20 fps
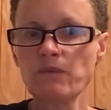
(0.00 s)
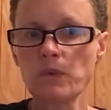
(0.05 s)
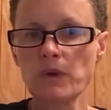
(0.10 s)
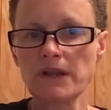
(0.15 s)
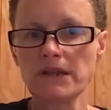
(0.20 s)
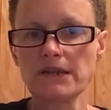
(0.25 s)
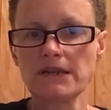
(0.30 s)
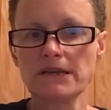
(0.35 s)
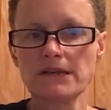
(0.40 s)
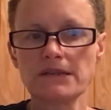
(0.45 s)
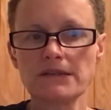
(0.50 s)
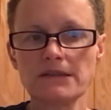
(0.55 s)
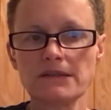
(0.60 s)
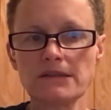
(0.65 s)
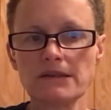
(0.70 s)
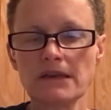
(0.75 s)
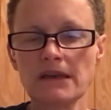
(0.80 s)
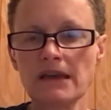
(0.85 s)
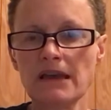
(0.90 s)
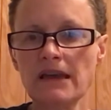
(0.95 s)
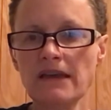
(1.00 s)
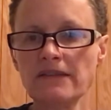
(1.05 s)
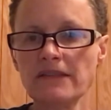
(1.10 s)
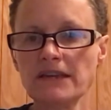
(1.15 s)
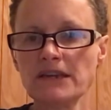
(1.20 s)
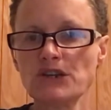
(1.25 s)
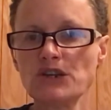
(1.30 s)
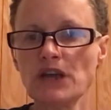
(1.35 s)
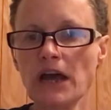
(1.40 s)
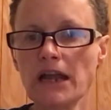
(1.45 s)
witness in
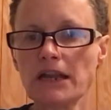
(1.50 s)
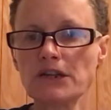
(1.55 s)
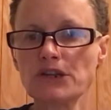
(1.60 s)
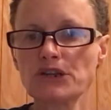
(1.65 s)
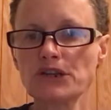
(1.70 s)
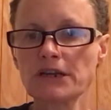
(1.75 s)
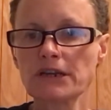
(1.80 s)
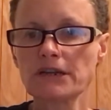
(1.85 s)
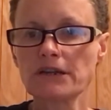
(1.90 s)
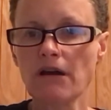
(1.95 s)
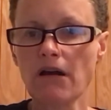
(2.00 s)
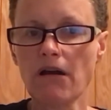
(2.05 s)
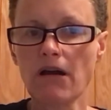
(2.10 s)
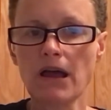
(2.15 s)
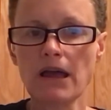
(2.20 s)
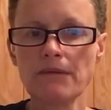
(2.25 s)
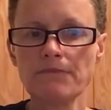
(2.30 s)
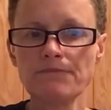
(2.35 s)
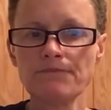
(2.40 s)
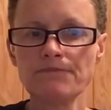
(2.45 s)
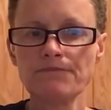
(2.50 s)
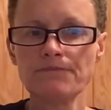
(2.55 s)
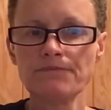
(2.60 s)
this challenging time.